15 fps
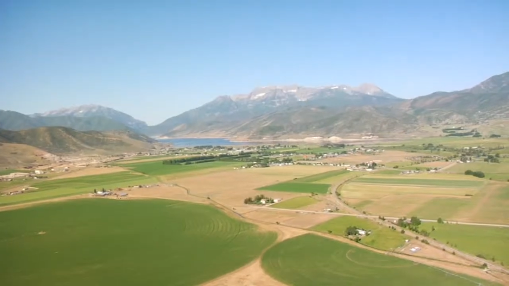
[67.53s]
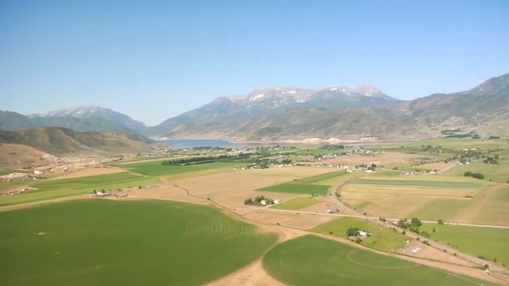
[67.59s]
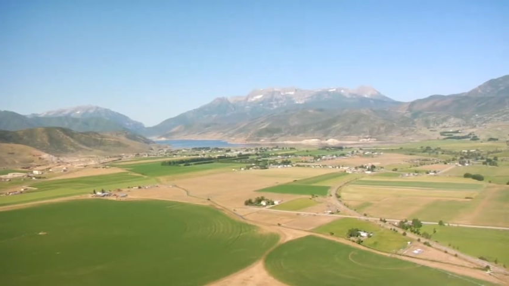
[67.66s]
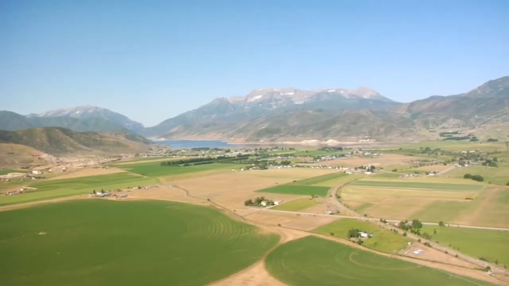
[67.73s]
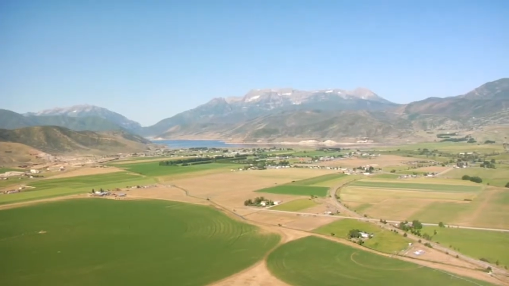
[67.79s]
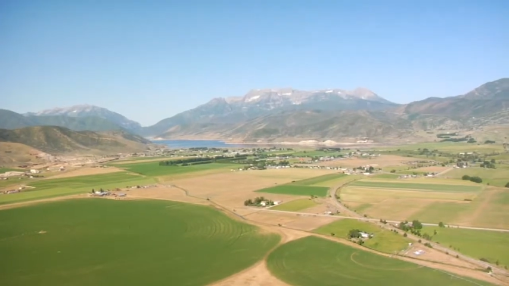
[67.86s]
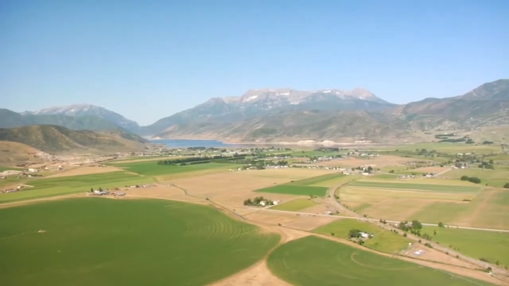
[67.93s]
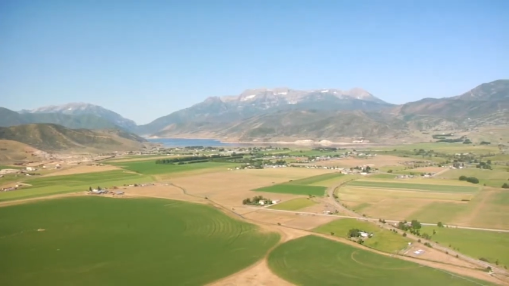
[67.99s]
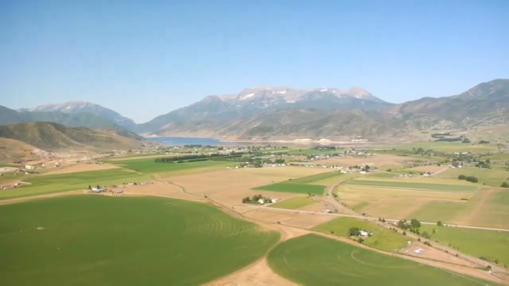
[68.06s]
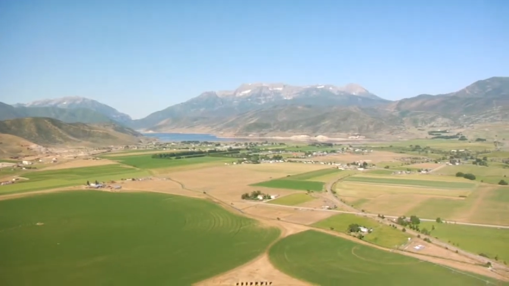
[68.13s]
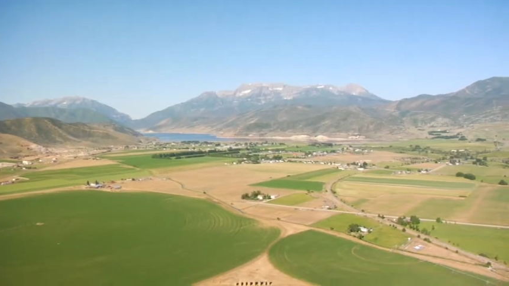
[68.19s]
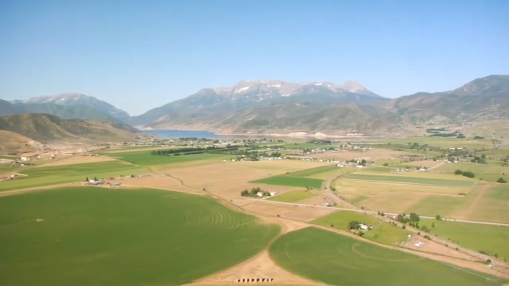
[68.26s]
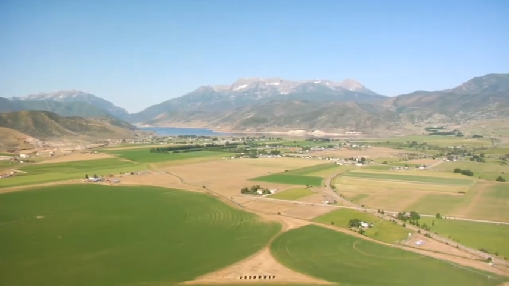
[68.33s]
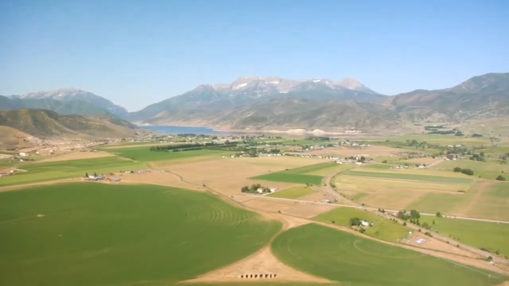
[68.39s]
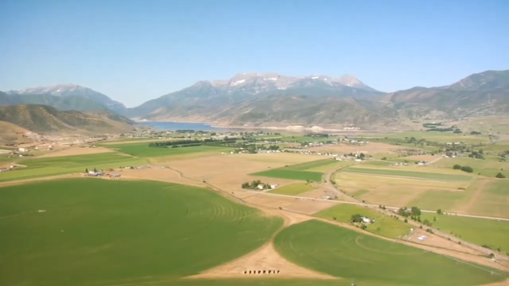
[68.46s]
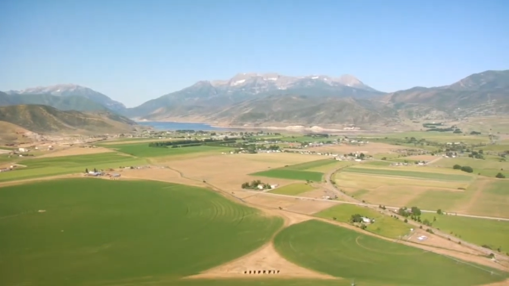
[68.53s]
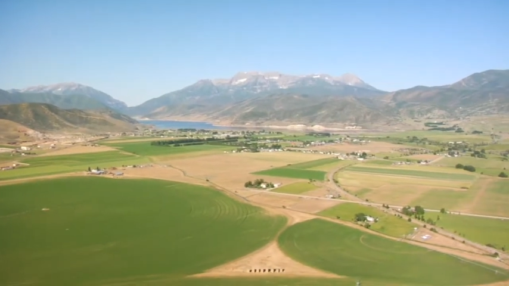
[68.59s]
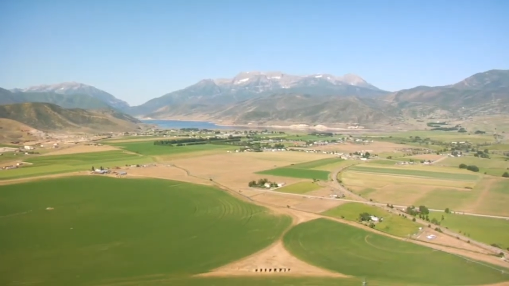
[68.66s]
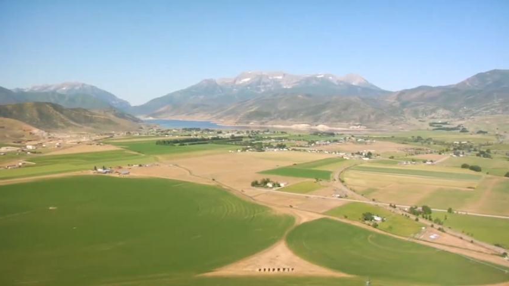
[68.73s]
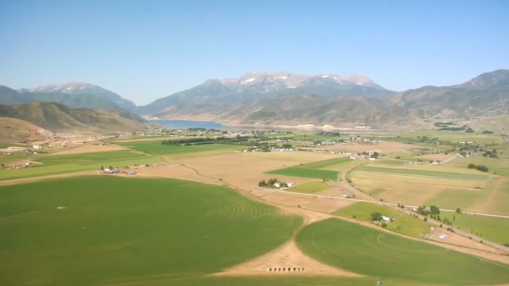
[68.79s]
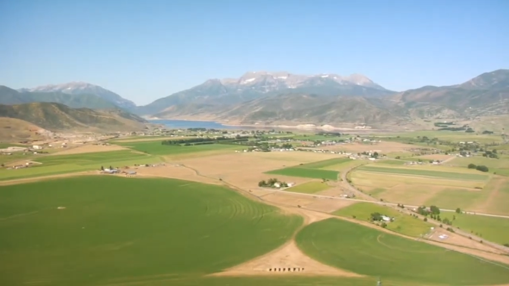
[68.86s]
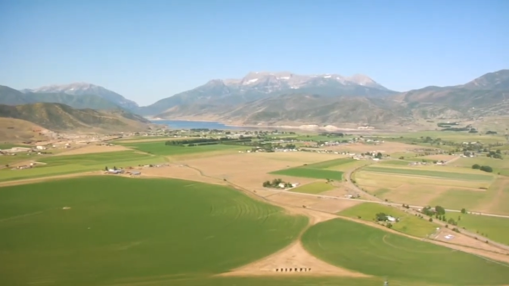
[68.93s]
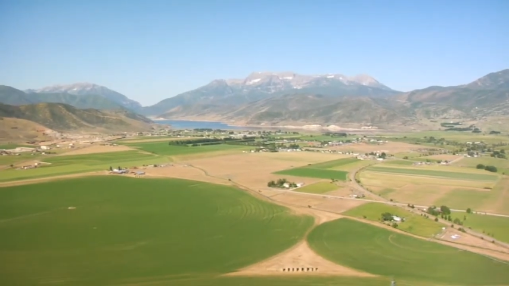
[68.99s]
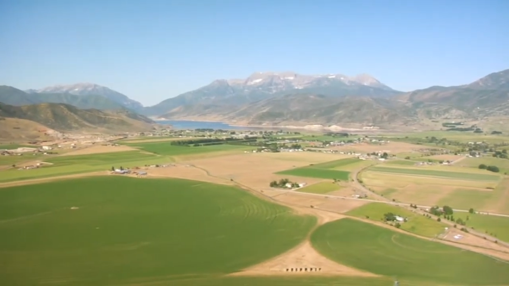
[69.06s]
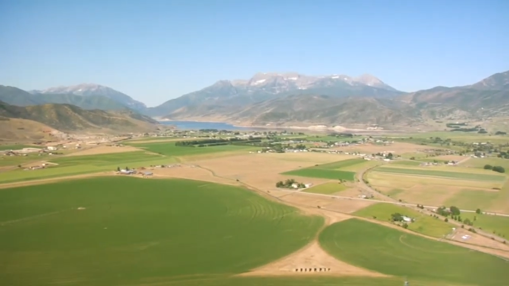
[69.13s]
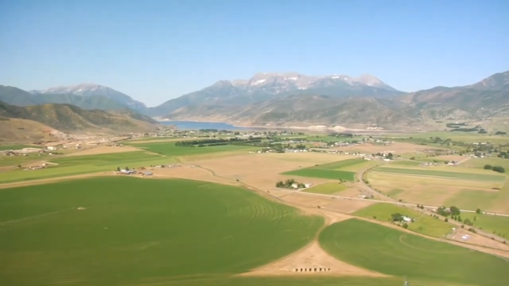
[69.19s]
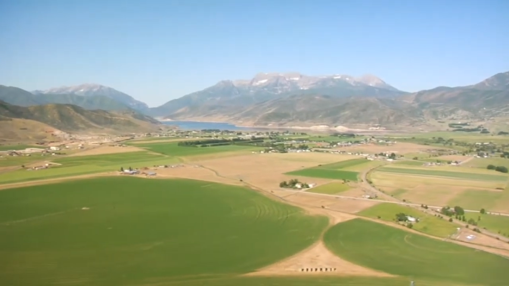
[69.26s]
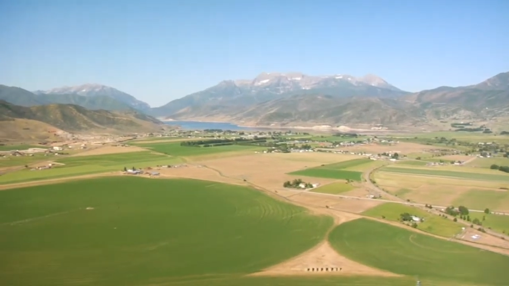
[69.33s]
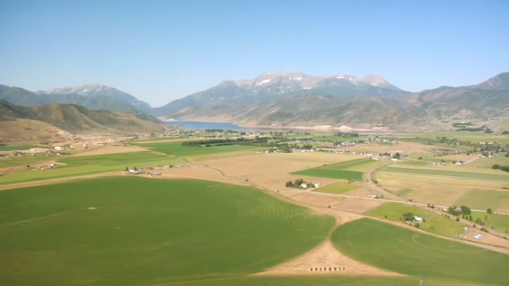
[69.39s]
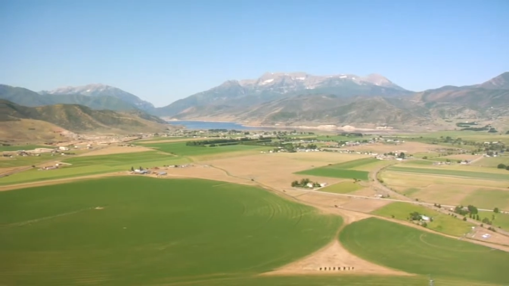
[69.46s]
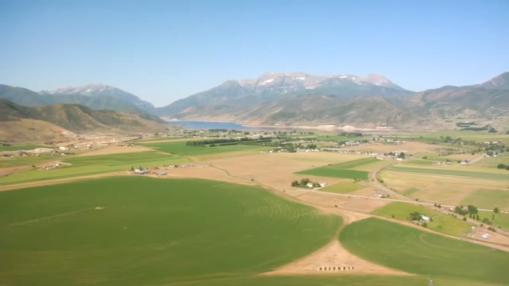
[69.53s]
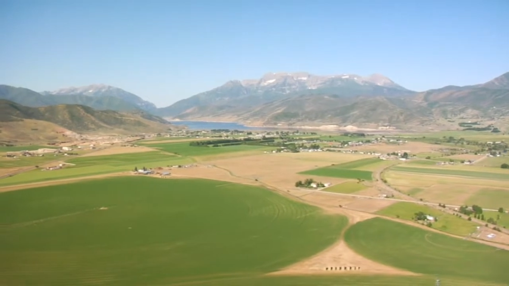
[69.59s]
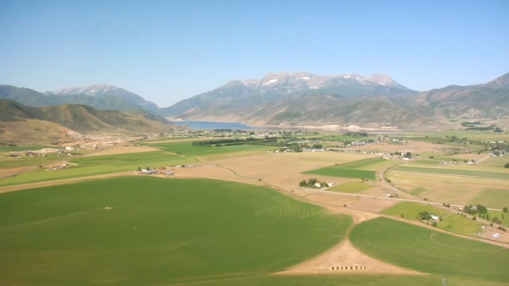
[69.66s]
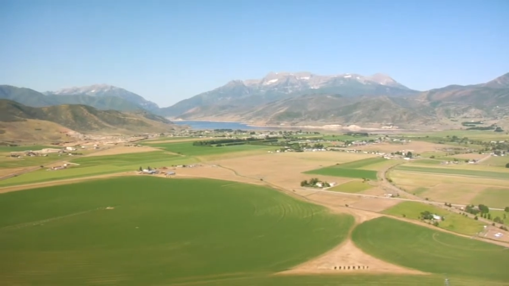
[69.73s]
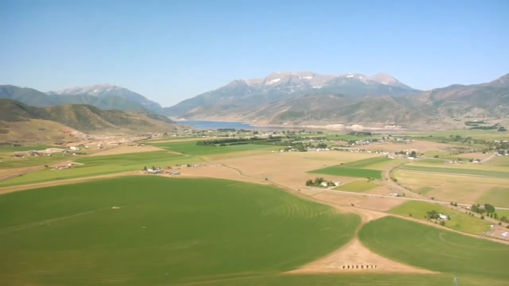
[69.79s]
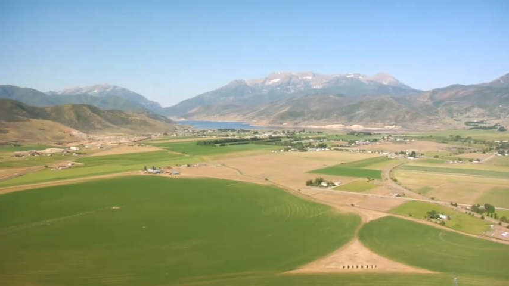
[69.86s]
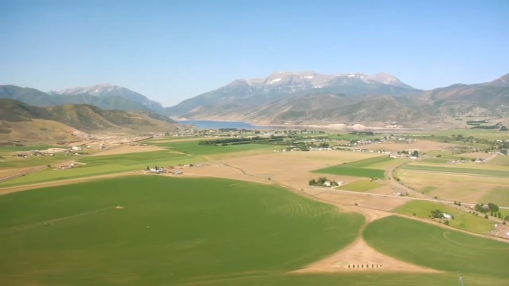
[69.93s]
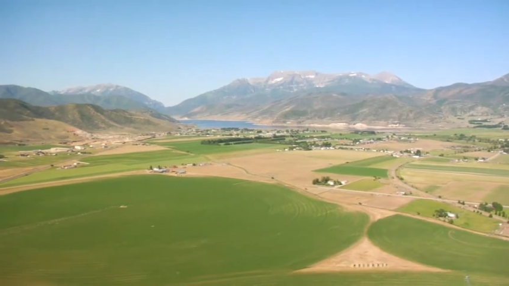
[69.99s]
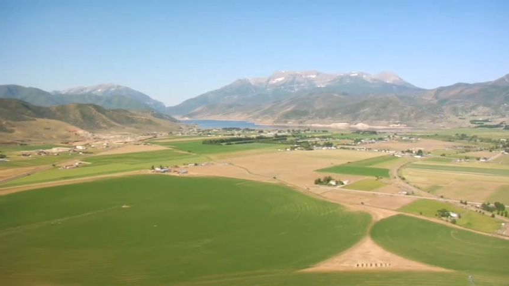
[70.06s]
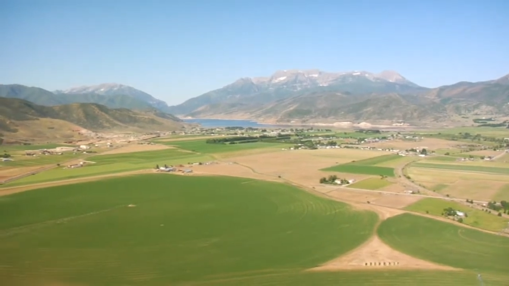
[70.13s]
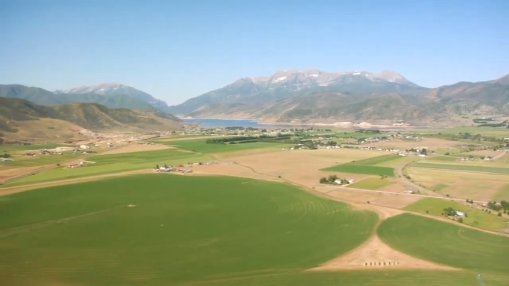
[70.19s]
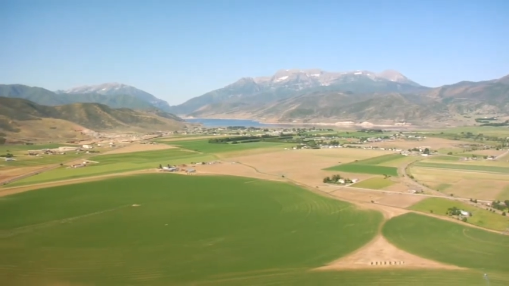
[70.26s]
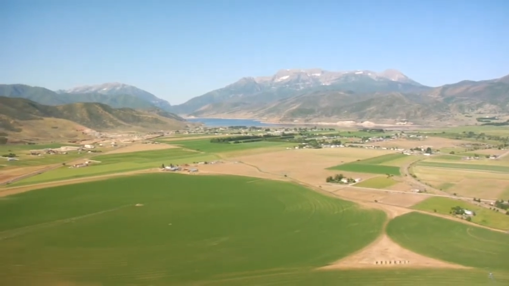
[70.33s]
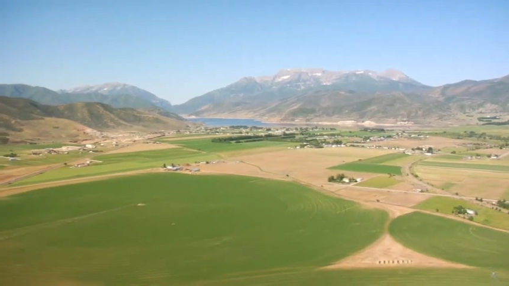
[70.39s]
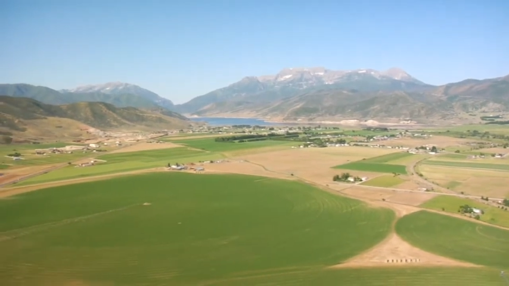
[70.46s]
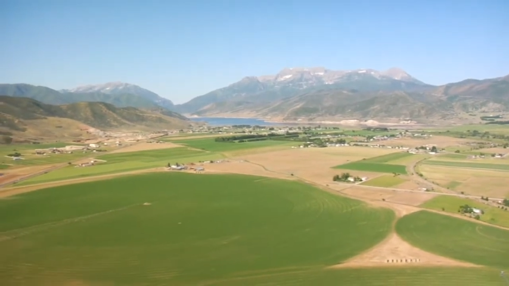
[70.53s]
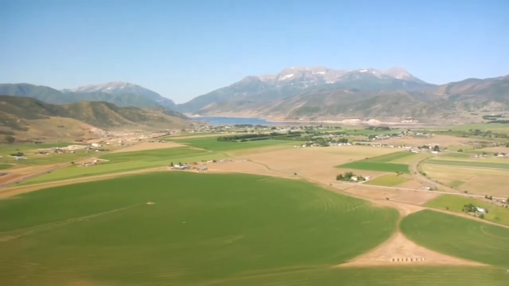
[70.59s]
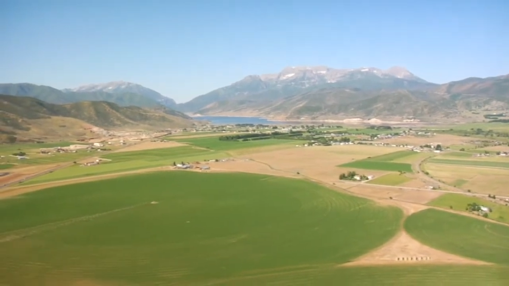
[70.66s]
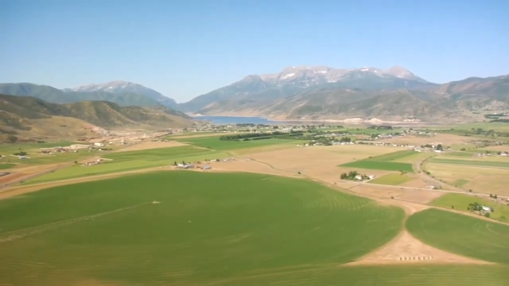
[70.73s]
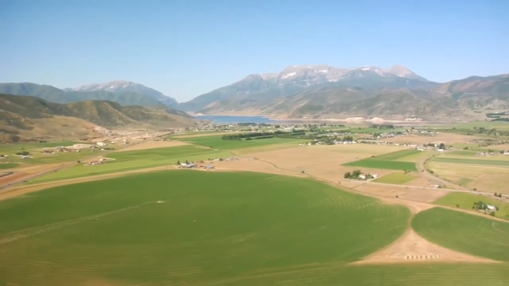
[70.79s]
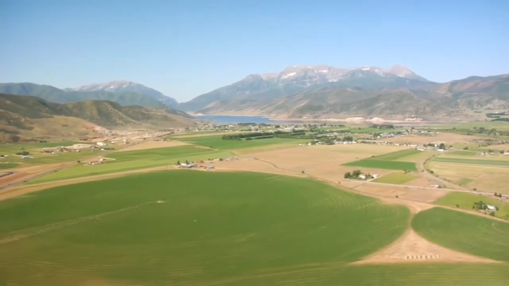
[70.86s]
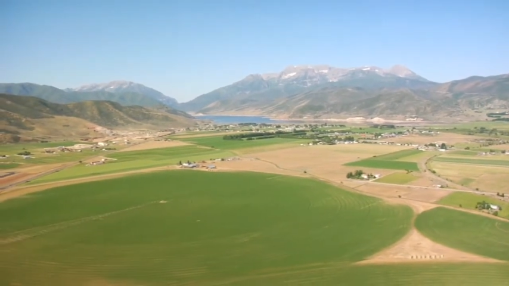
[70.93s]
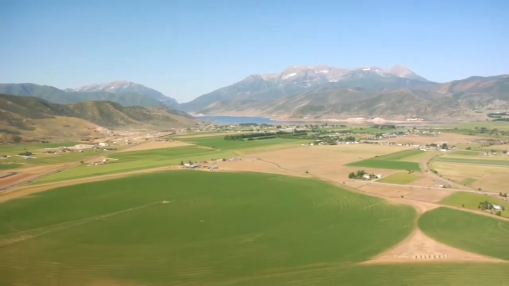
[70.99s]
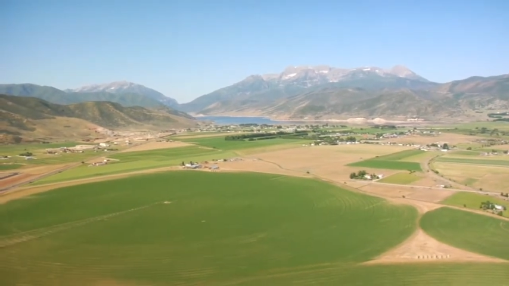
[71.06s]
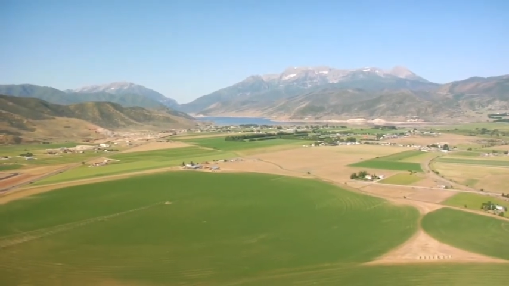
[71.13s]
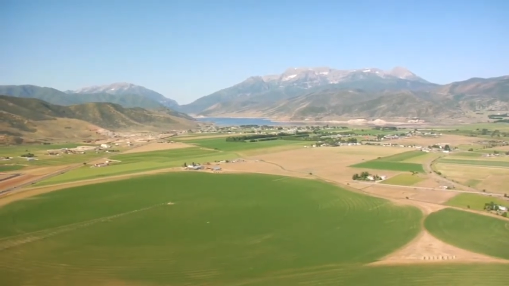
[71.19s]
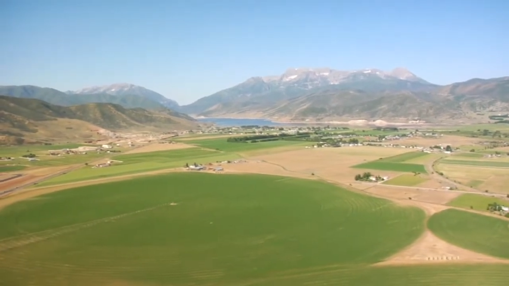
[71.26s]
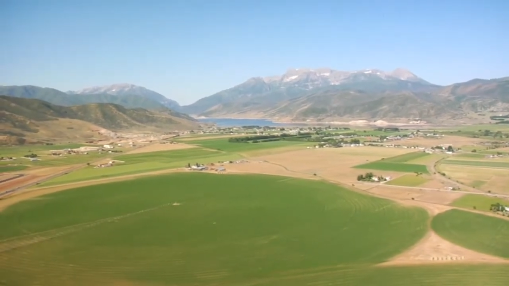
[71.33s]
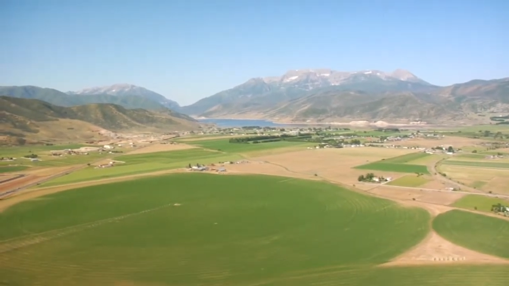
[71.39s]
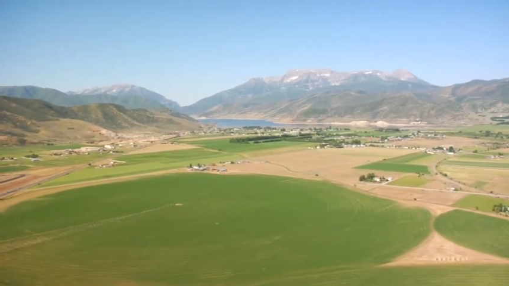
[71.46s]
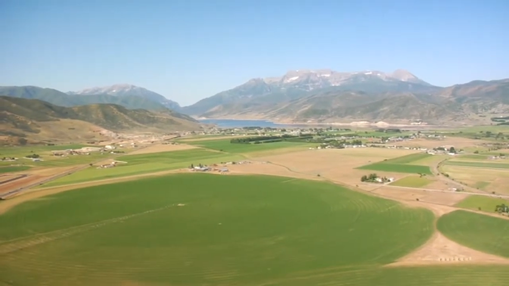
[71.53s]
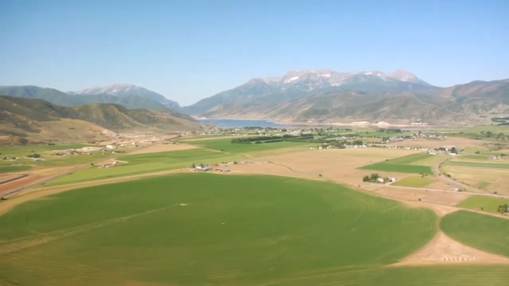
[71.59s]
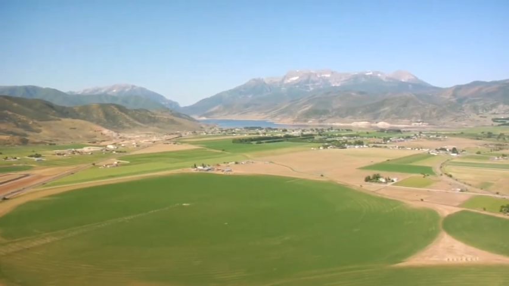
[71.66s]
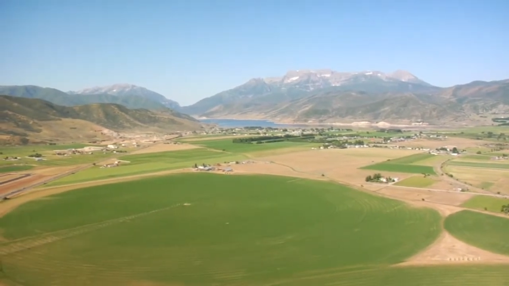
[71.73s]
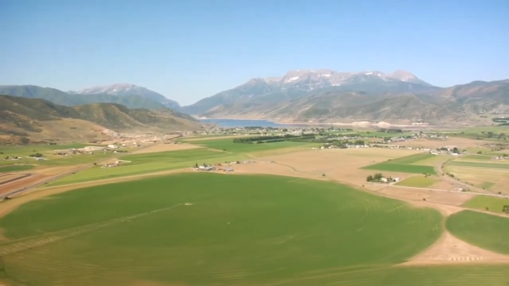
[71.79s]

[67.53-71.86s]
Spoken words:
Nobody's mouth can be seen.